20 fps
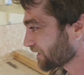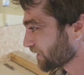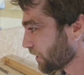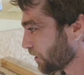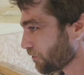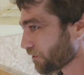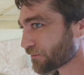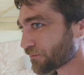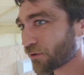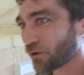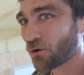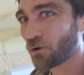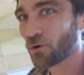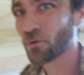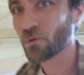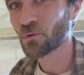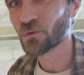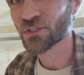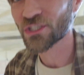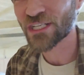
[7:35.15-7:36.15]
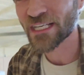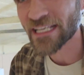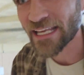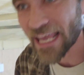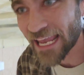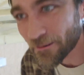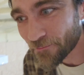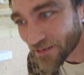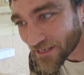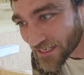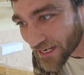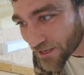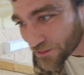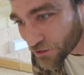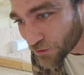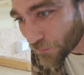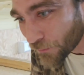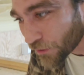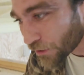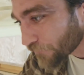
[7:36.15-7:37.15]
and lo and behold, she came
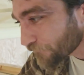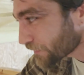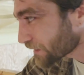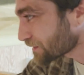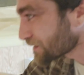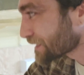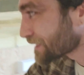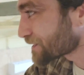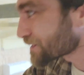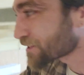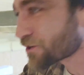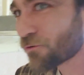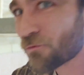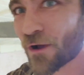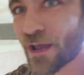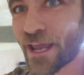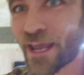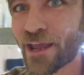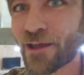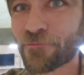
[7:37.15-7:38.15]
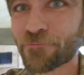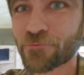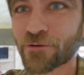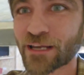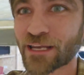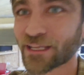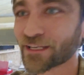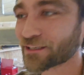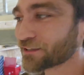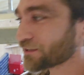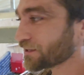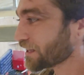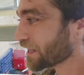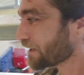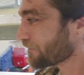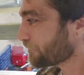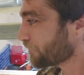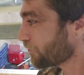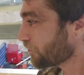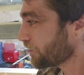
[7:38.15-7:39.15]
together perfectly square, freaking
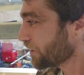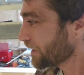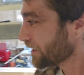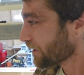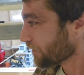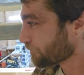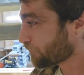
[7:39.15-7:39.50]
level,